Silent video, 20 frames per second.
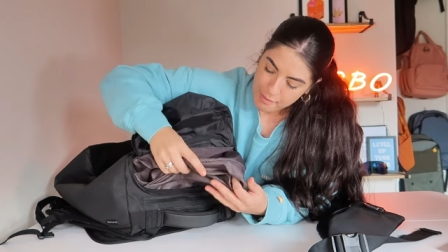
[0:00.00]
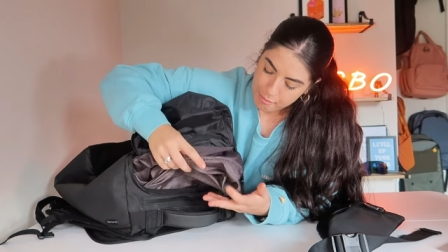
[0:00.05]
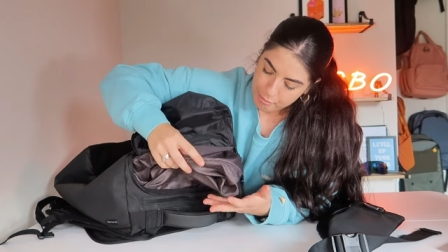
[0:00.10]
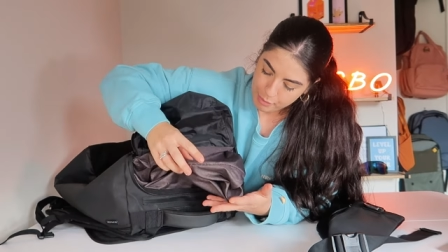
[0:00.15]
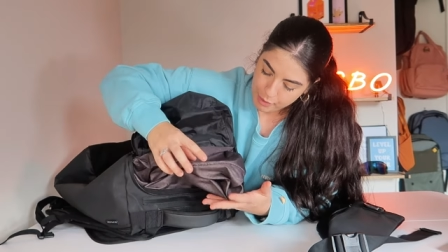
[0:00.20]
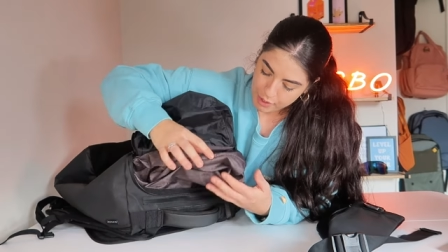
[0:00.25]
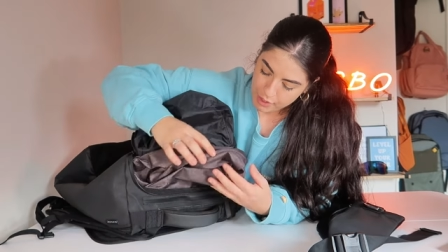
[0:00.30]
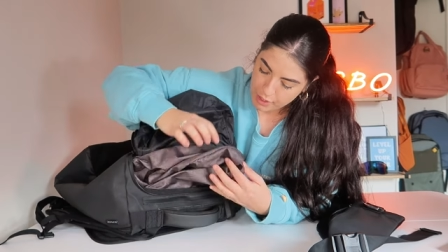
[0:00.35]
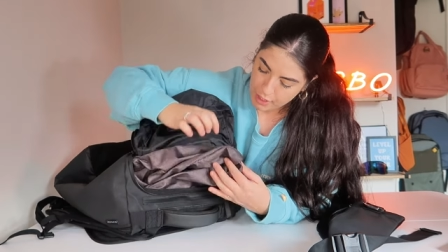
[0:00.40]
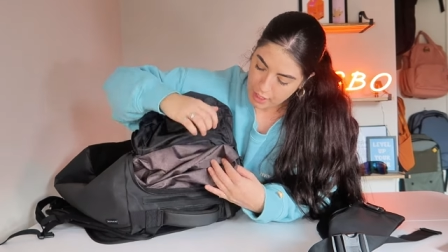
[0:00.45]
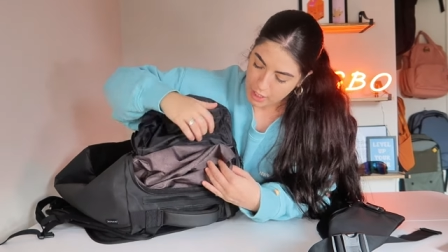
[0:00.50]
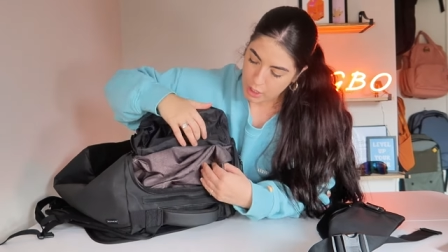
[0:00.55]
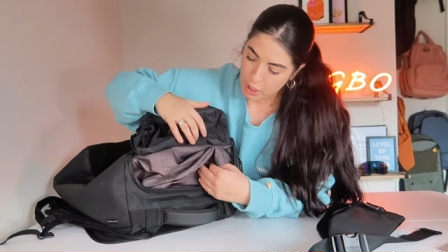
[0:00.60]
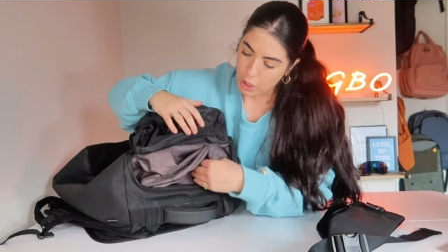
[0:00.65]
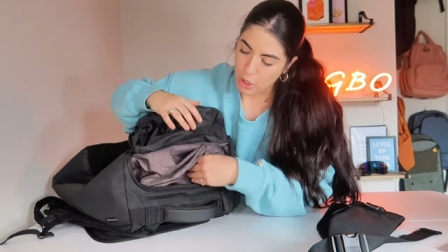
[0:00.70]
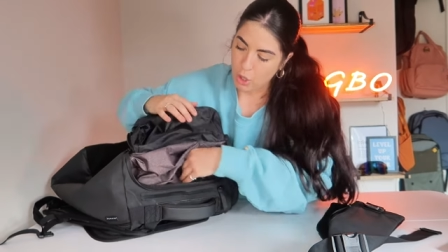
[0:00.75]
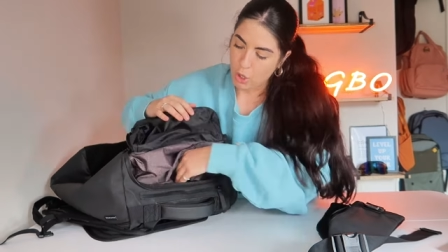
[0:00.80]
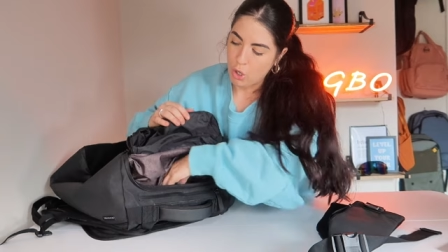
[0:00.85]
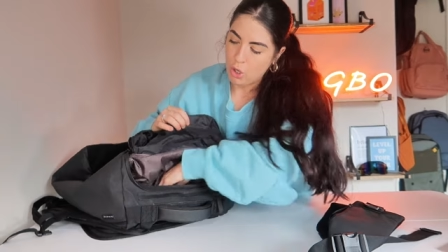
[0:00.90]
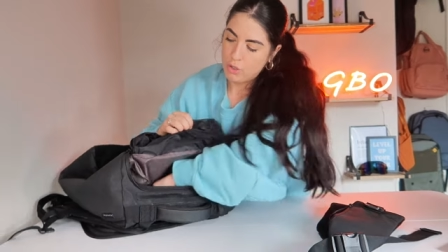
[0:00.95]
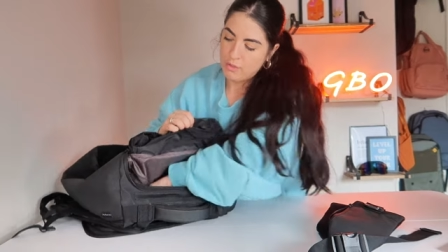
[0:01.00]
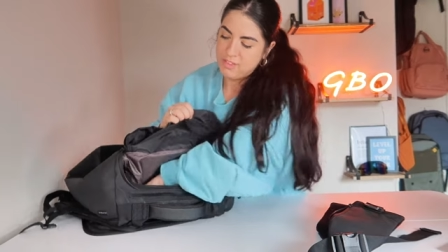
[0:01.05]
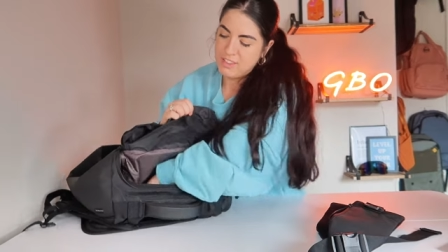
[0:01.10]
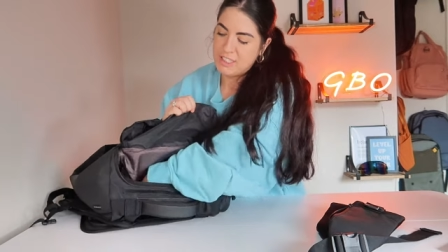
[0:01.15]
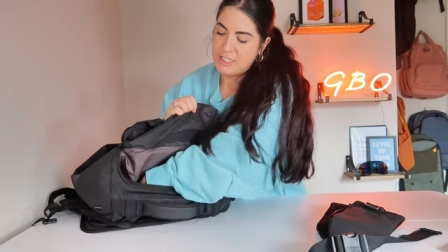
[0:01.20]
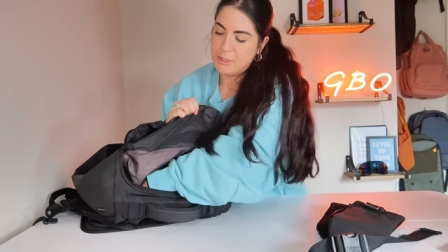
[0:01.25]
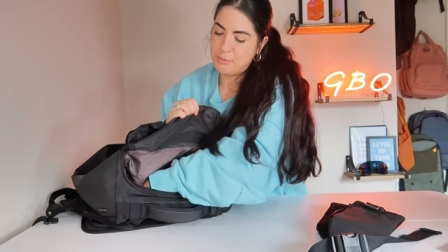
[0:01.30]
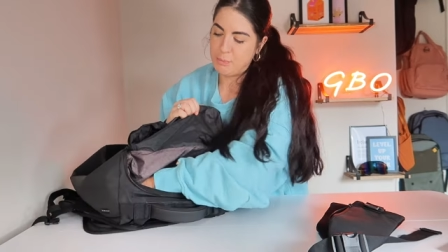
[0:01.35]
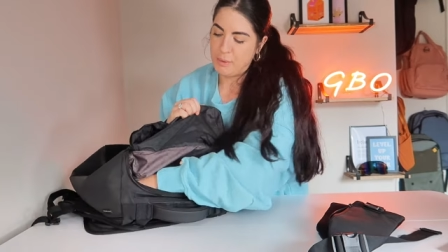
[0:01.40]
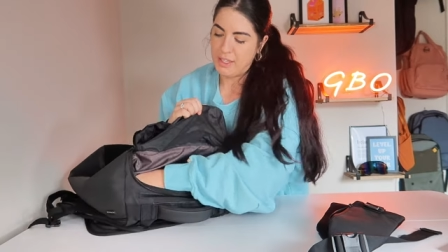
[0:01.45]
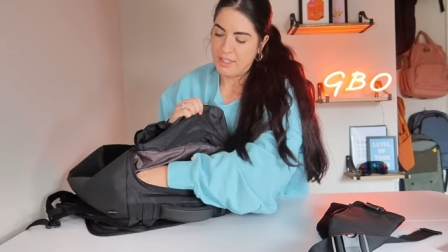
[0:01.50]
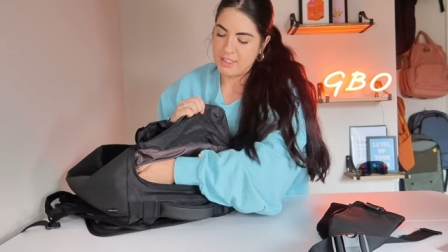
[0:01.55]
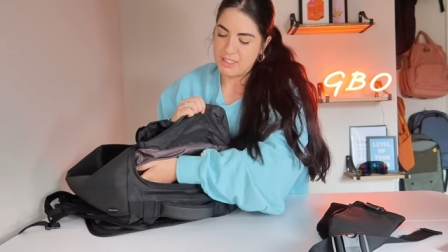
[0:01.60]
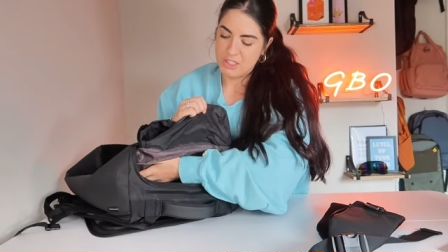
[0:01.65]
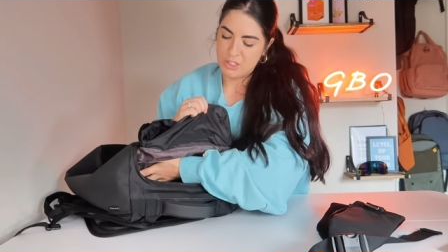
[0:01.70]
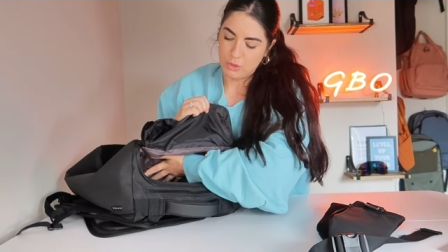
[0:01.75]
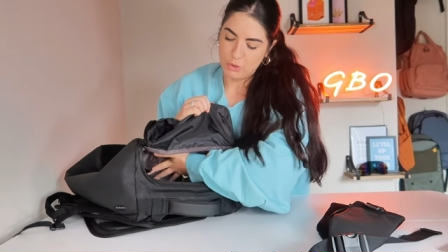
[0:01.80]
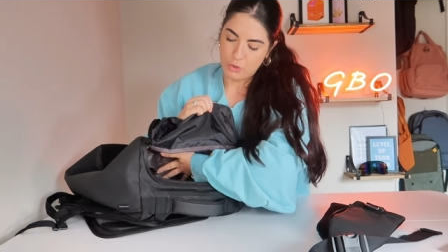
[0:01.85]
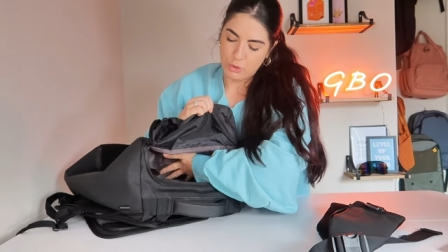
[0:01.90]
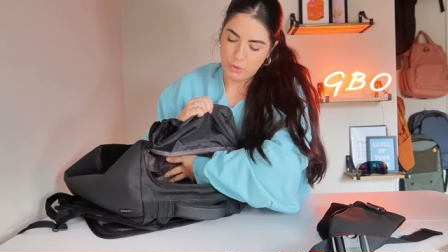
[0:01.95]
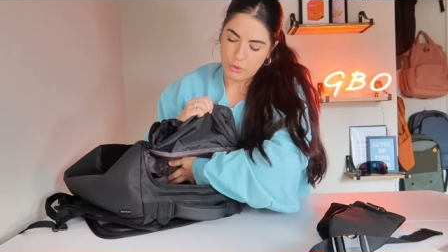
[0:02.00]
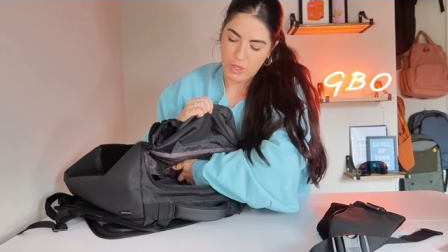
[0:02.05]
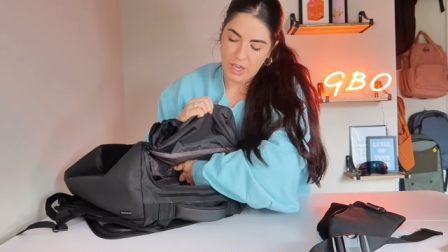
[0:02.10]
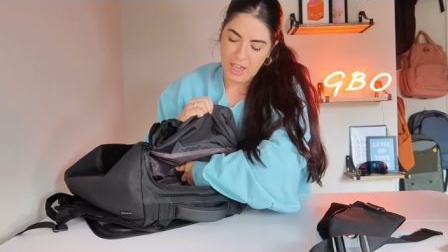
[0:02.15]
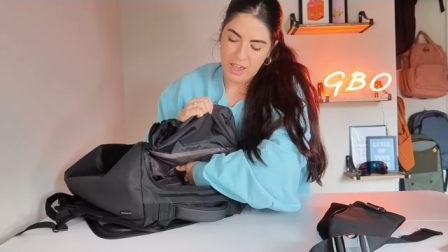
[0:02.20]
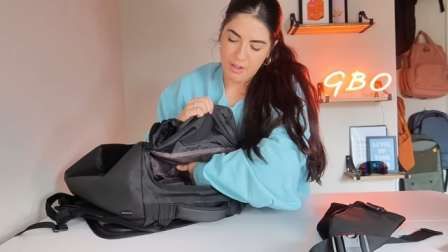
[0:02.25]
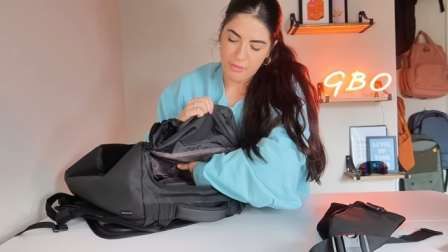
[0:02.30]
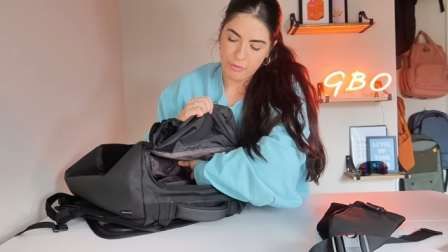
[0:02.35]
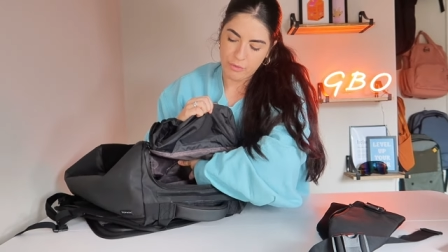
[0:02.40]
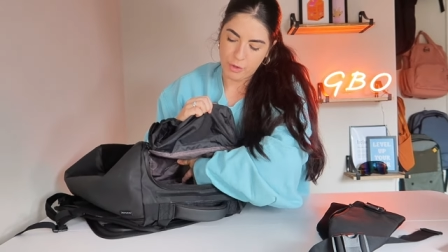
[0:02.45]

but a lot of space, so you have